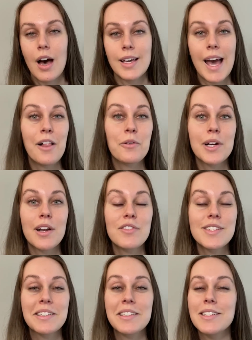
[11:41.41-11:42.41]
A calorie
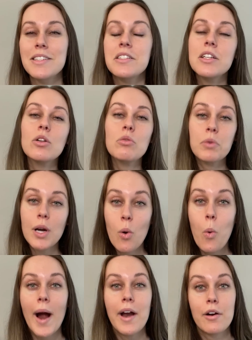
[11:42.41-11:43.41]
deficit is still
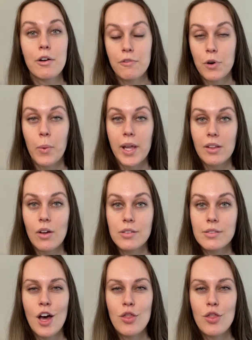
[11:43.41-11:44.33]
required for weight loss.